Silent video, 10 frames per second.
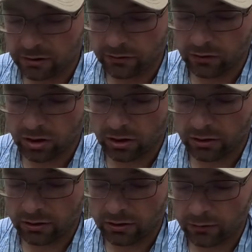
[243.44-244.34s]
of
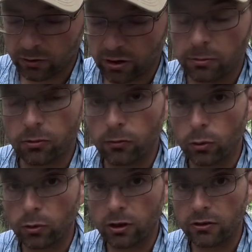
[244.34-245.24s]
the different types of
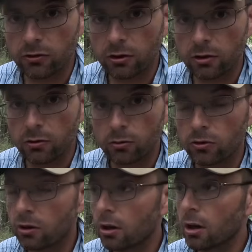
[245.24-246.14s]
fuel that you can
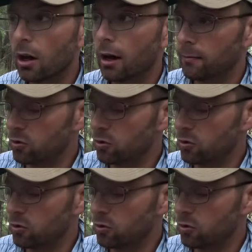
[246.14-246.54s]
use. I'm